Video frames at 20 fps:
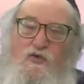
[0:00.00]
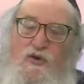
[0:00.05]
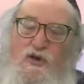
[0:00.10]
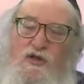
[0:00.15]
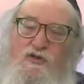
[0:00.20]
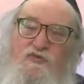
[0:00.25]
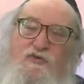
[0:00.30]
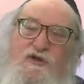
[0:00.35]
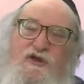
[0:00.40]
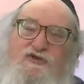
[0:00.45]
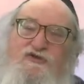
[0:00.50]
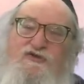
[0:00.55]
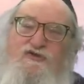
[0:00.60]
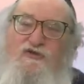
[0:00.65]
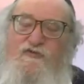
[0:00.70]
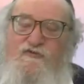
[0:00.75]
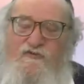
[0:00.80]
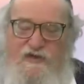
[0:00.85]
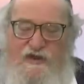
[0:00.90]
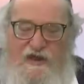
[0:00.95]
will
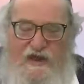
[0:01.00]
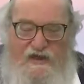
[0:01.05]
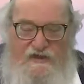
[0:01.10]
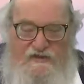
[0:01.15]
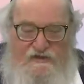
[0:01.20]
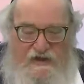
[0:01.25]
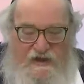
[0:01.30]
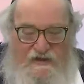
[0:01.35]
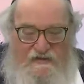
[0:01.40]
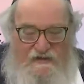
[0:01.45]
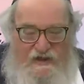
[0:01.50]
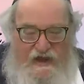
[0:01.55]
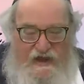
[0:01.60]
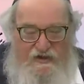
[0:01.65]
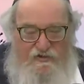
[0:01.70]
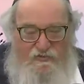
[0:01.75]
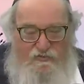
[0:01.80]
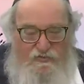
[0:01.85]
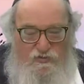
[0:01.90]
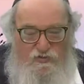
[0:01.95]
rejuvenate and
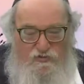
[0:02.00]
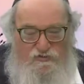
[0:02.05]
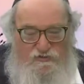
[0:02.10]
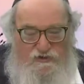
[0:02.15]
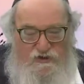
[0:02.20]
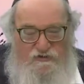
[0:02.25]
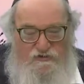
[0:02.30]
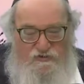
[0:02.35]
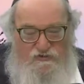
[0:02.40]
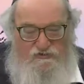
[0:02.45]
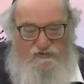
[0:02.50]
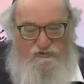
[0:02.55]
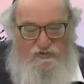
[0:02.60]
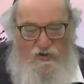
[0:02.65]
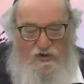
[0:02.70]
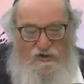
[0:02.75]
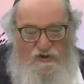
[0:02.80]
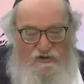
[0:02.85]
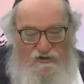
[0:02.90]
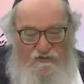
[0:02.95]
take root in the
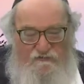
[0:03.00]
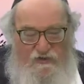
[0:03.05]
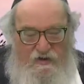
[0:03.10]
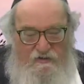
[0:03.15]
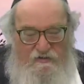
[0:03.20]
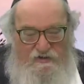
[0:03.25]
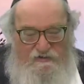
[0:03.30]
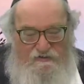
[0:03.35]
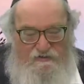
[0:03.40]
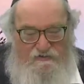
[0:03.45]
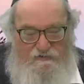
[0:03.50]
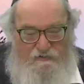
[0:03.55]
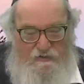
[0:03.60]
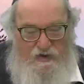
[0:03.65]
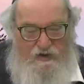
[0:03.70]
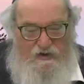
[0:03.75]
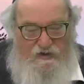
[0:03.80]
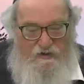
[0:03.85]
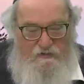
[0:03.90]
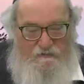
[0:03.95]
soil of Eretz
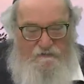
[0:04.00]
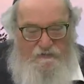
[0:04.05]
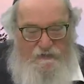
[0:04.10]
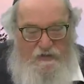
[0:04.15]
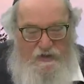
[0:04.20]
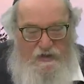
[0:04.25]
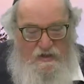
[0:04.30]
Yisrael.